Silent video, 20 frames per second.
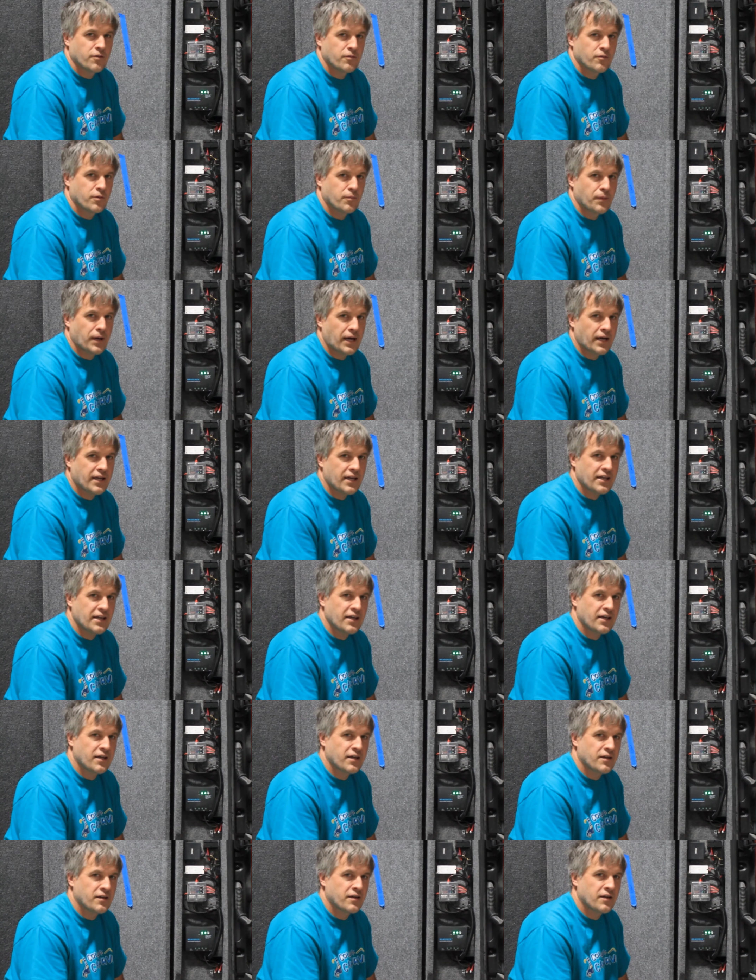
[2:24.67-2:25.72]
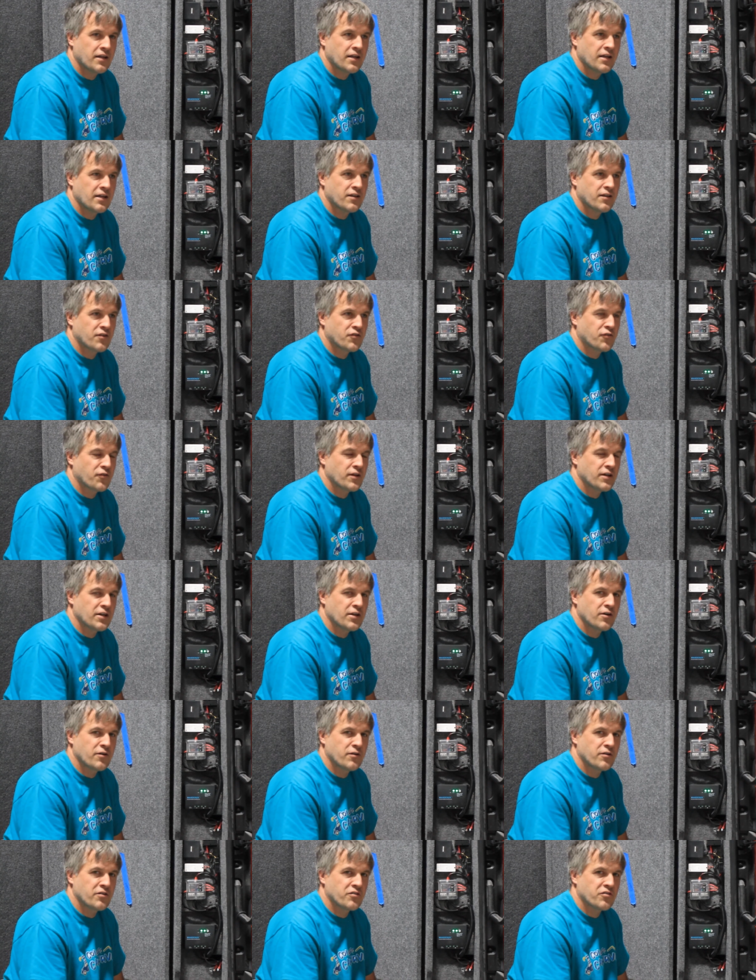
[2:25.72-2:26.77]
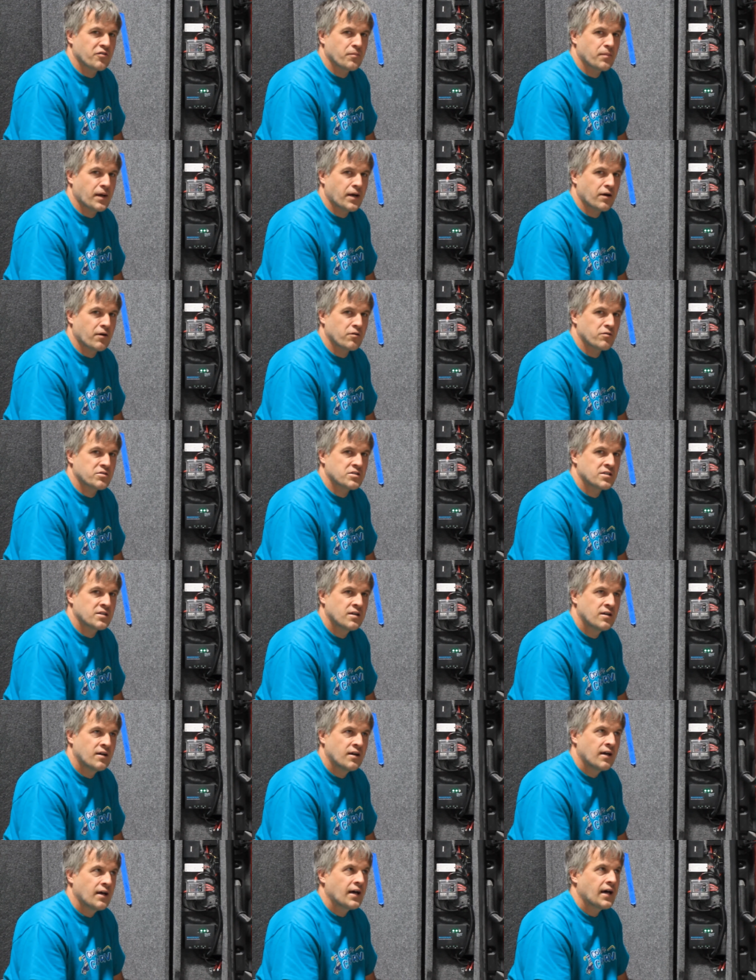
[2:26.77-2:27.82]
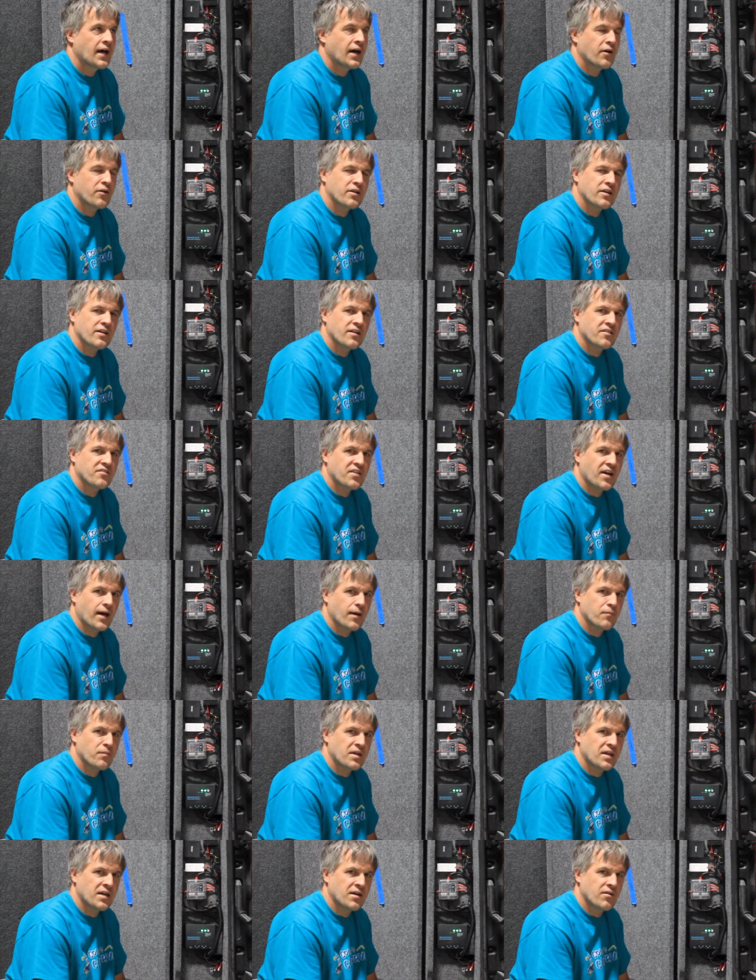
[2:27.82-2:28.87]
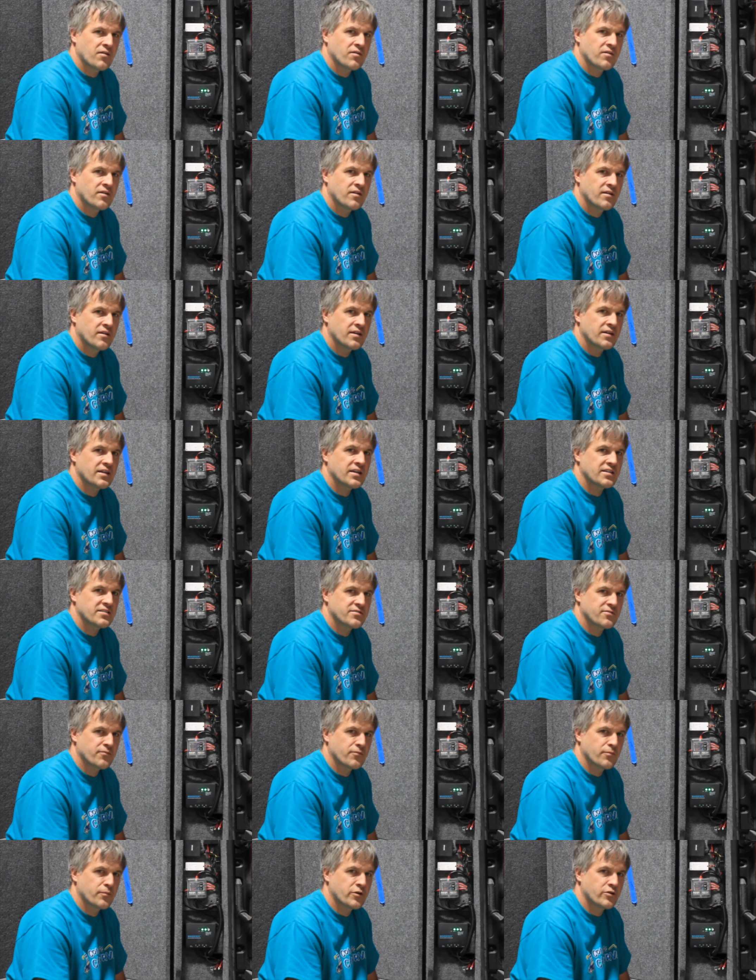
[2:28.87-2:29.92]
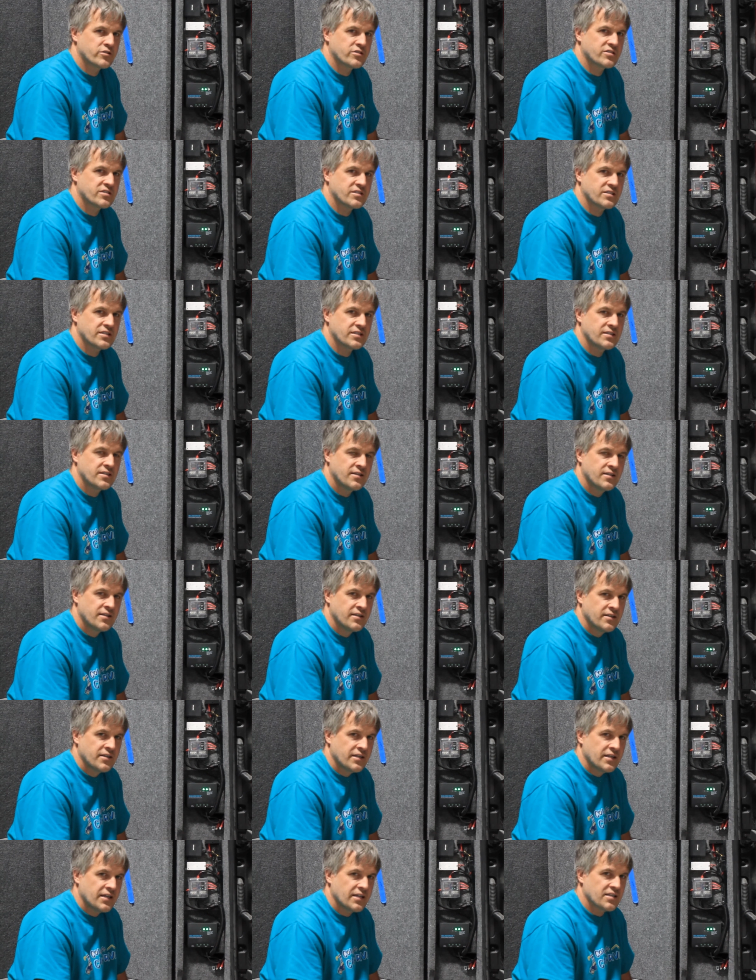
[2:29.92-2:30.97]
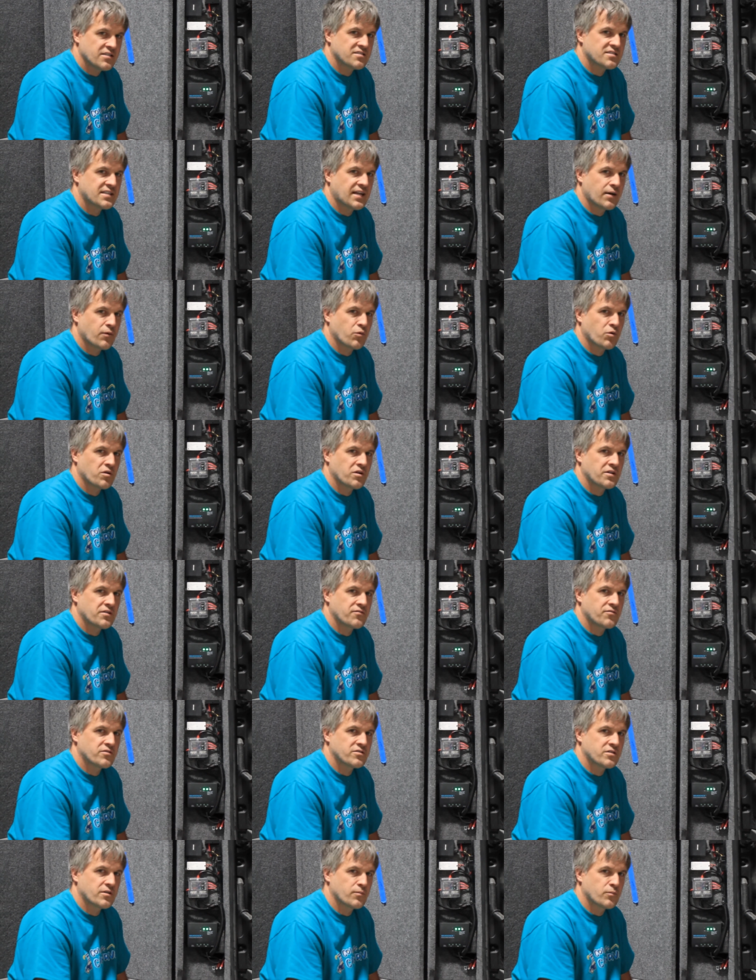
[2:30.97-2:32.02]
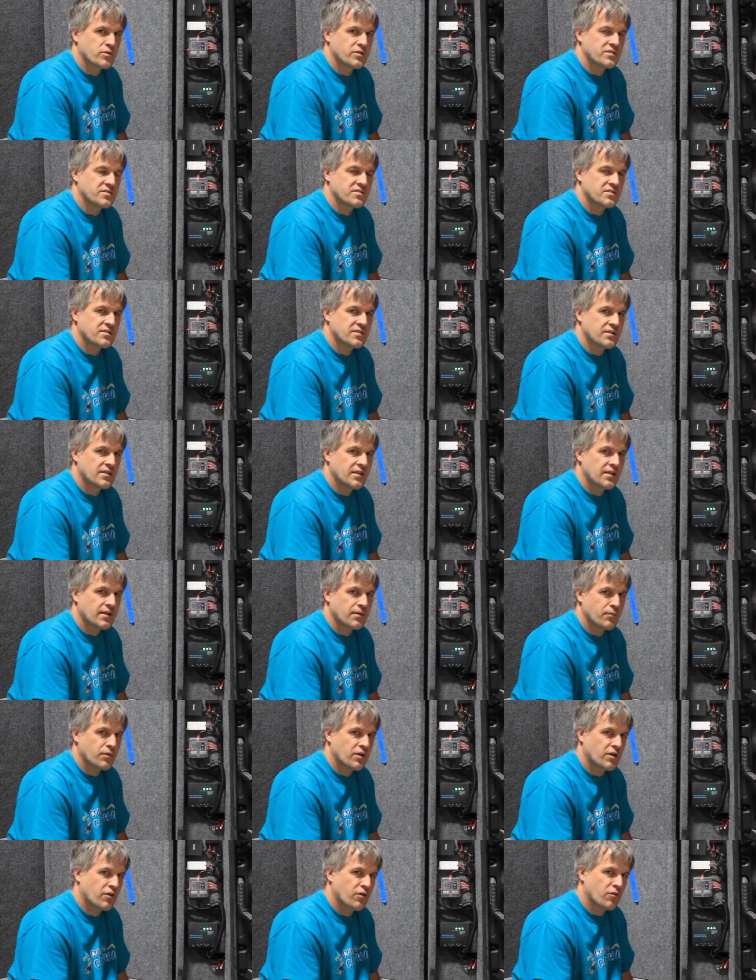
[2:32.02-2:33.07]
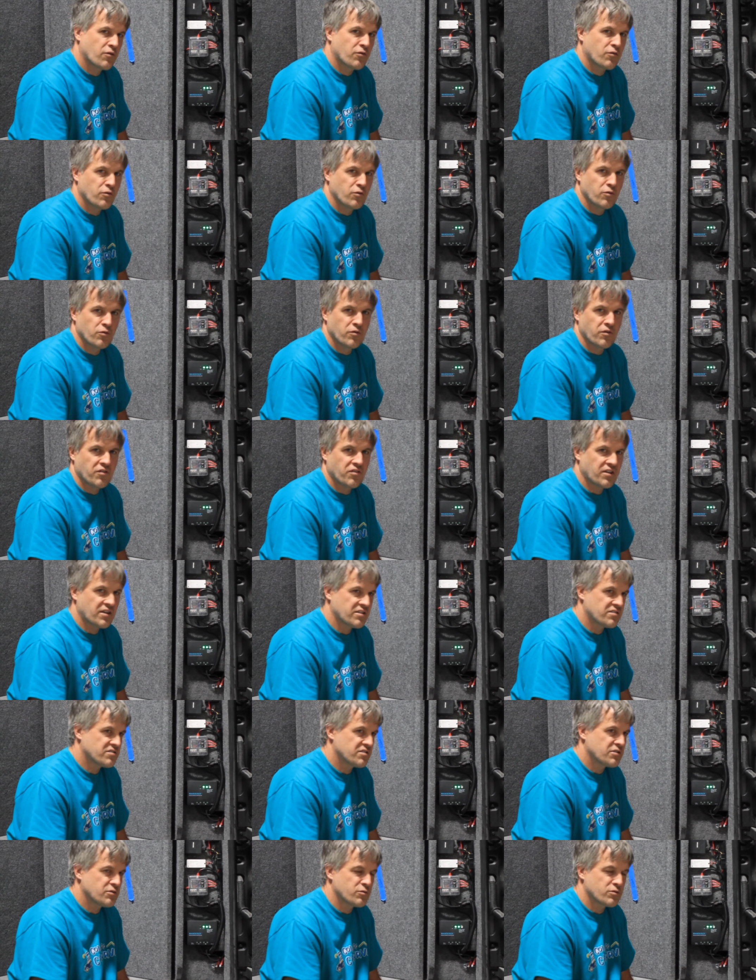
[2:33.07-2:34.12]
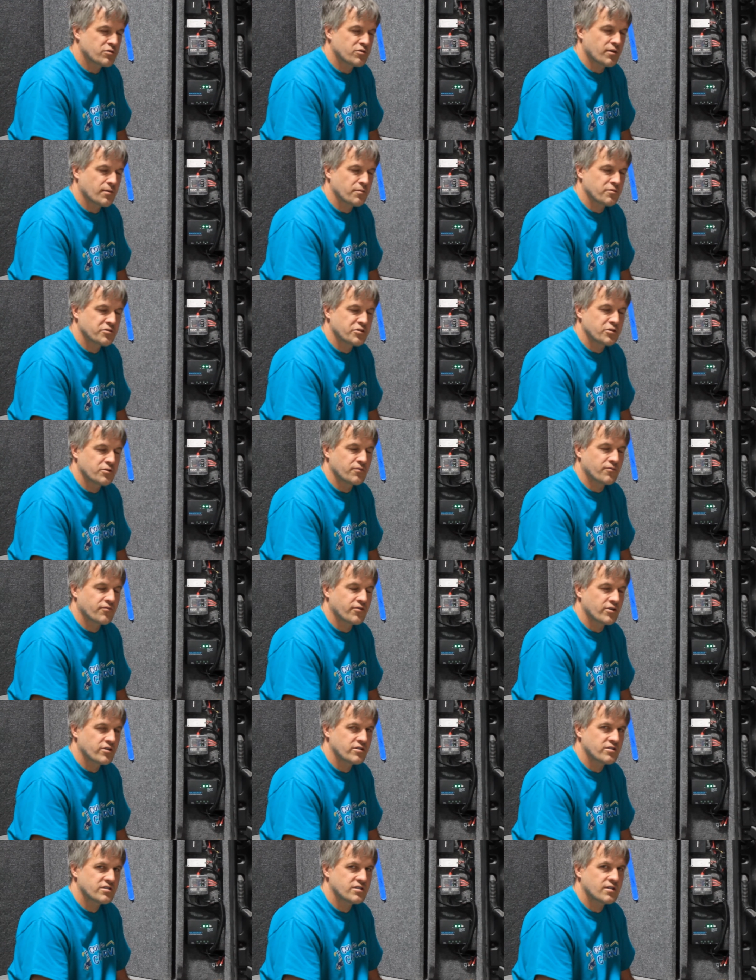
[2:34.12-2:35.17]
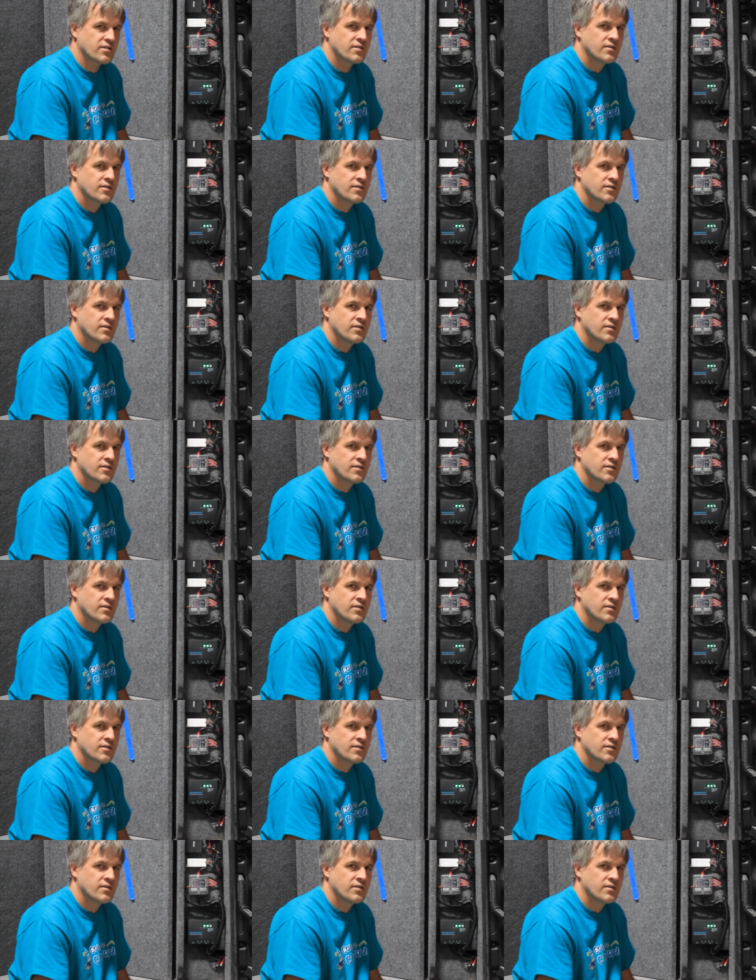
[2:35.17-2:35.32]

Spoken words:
We're back again, and this video is about how to get a top down in case of emergency and it's not working for some reason. And I'm going to go through the things that you would troubleshoot first,